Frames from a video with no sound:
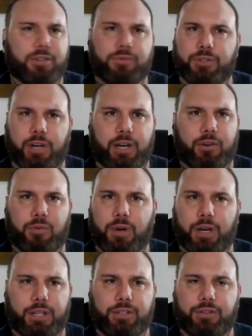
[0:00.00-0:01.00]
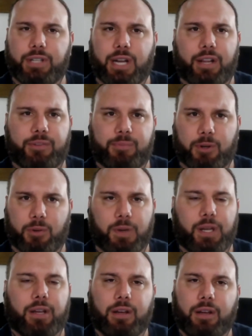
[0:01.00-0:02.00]
we try to do one to two tenants per
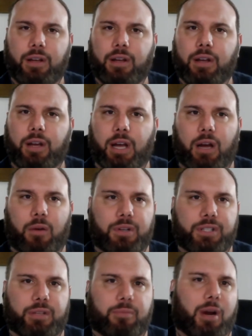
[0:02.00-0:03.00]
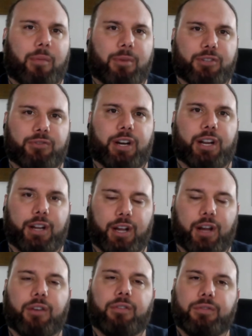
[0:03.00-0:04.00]
week uh, once the property's ready to
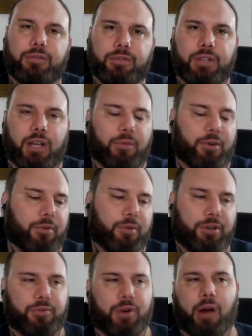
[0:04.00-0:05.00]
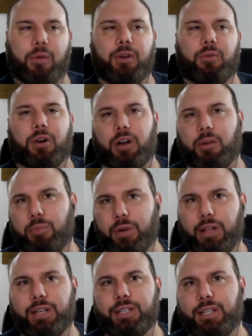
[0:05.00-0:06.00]
go and okay. we're, we're we work on
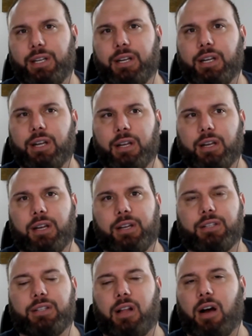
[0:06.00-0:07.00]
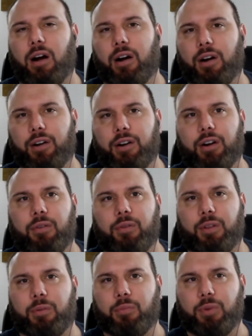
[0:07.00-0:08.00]
pre-leasing it's just a lot harder
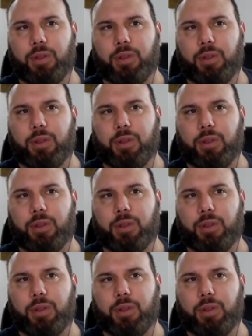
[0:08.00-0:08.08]
with a with a